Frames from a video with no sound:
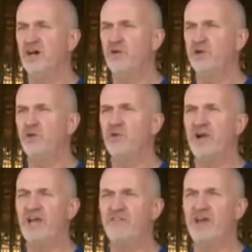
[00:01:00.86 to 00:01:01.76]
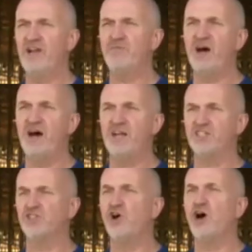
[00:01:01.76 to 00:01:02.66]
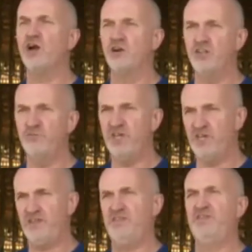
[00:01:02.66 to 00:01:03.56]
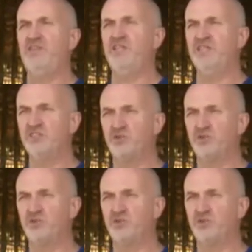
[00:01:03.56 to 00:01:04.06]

We don't want to have antibiotics longer in the meat than is